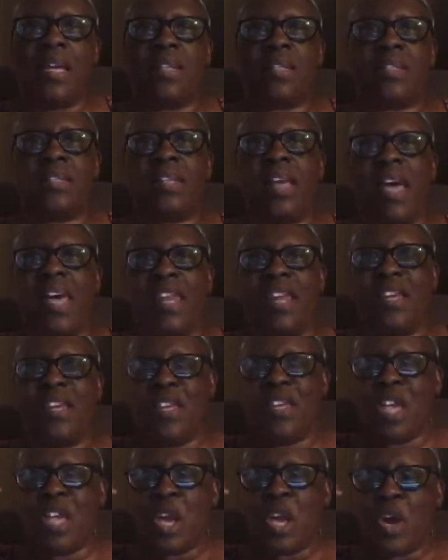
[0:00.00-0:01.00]
excited
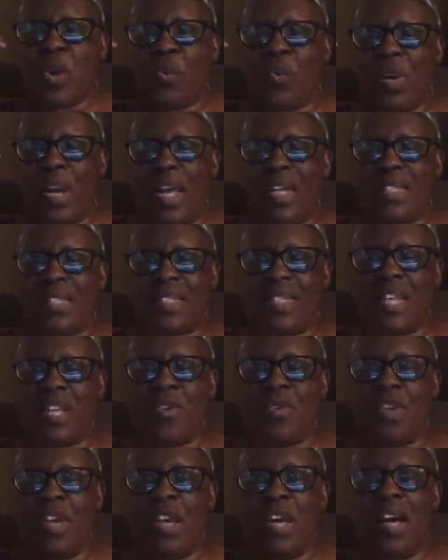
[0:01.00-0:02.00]
when I
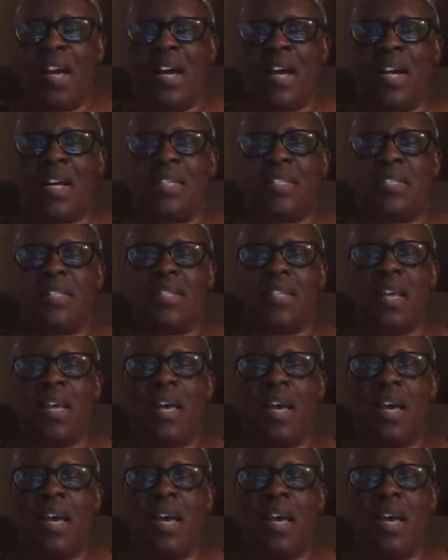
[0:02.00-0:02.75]
see us